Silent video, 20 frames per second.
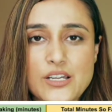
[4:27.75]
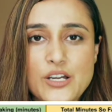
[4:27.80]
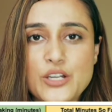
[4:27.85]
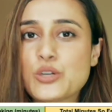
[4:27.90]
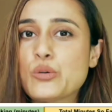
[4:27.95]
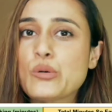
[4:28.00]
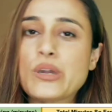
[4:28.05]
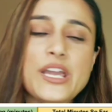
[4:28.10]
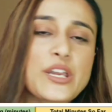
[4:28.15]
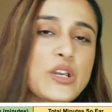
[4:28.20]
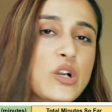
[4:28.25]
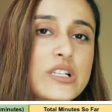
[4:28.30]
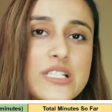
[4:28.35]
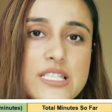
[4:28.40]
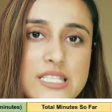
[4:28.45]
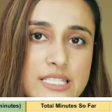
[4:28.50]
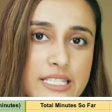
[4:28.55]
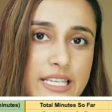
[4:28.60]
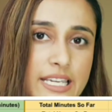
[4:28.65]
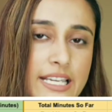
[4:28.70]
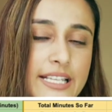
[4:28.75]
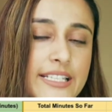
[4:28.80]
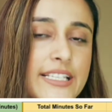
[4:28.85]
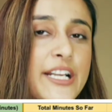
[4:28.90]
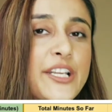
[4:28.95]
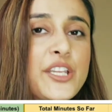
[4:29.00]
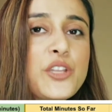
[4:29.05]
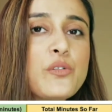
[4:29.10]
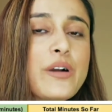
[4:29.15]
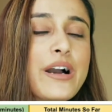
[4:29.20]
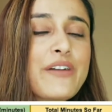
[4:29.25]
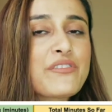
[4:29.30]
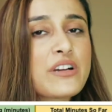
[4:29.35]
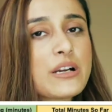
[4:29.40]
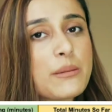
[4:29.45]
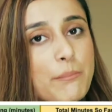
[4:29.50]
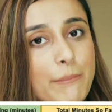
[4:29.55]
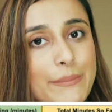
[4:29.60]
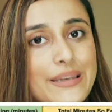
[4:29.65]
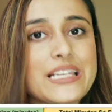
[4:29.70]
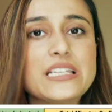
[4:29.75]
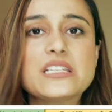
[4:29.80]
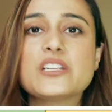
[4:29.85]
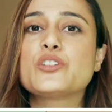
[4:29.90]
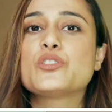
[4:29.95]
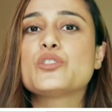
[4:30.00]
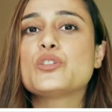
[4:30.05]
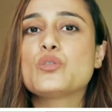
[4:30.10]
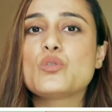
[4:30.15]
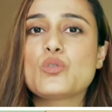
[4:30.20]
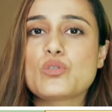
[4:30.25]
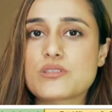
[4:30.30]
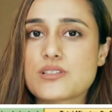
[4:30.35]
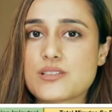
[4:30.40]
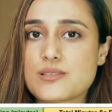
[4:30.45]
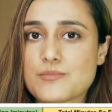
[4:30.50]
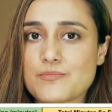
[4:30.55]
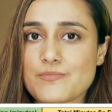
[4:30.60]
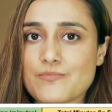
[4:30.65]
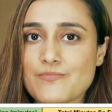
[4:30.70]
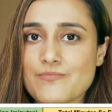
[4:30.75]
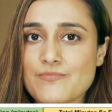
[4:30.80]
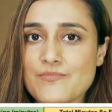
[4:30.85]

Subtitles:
You cannot say that you have completed the course.